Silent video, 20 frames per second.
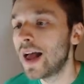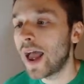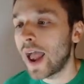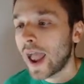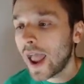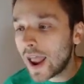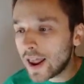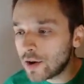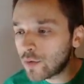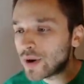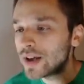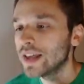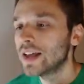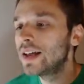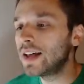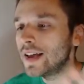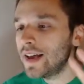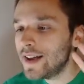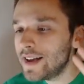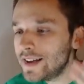Anyway,
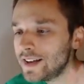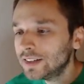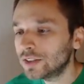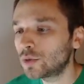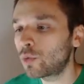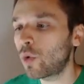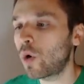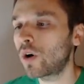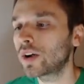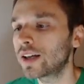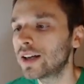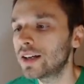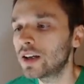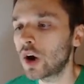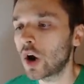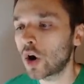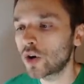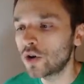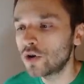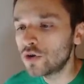he's working
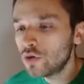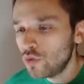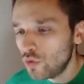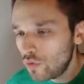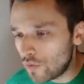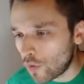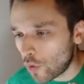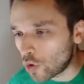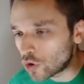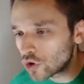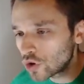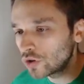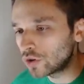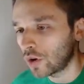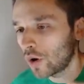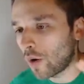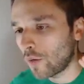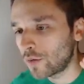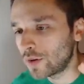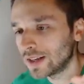on a new version
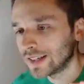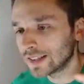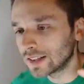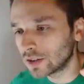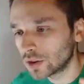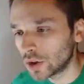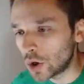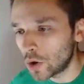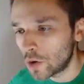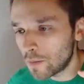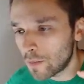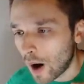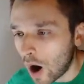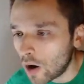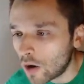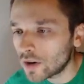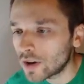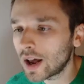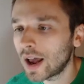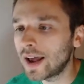of this snow
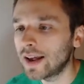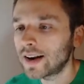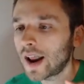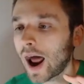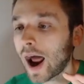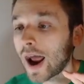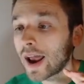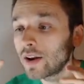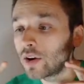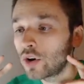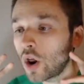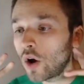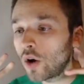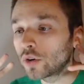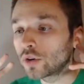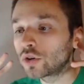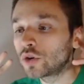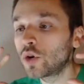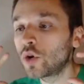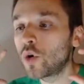mode, and I
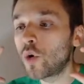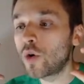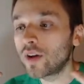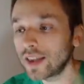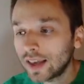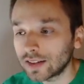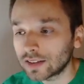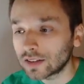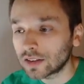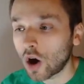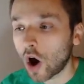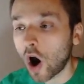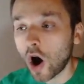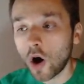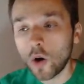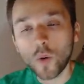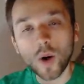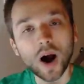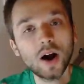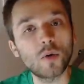don't know yet
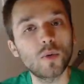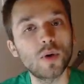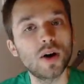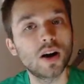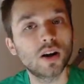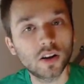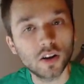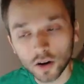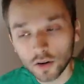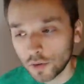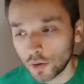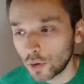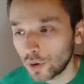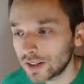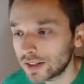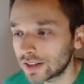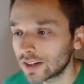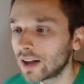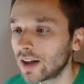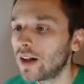how I will cover
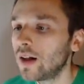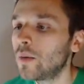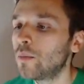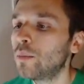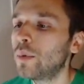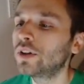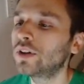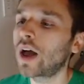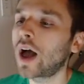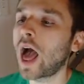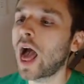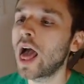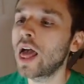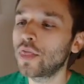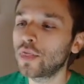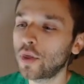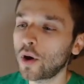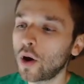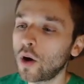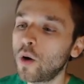it, but I
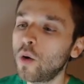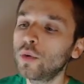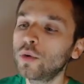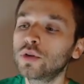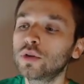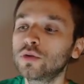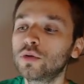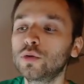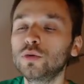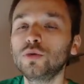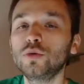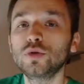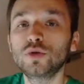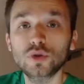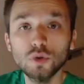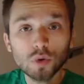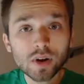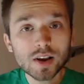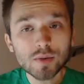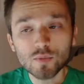thought to
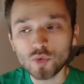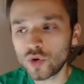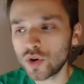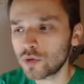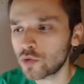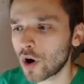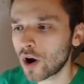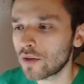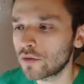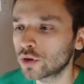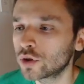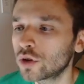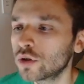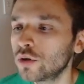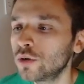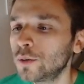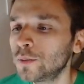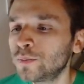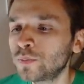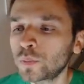stream Driver
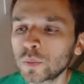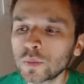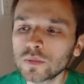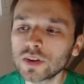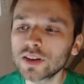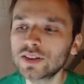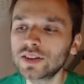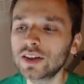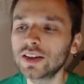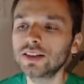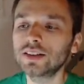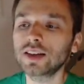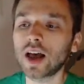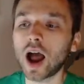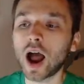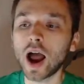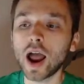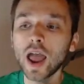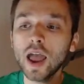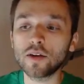2, since
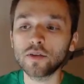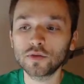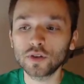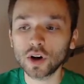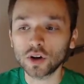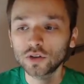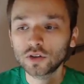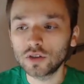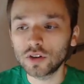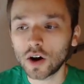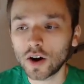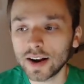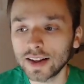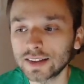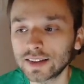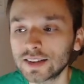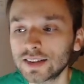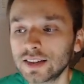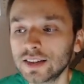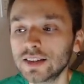I have not done it
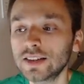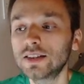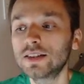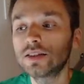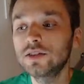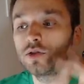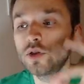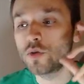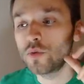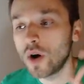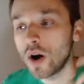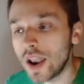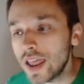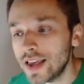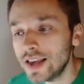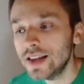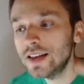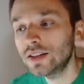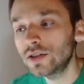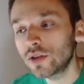since the
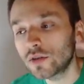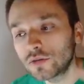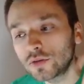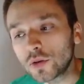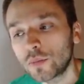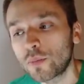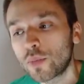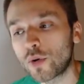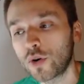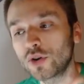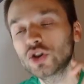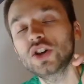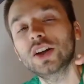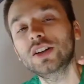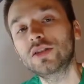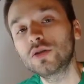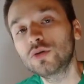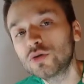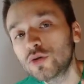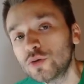release of the
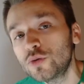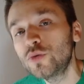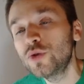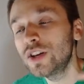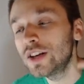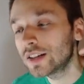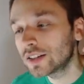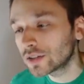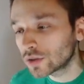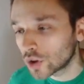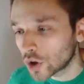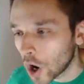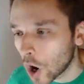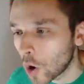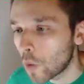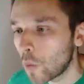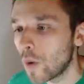project 2 years ago.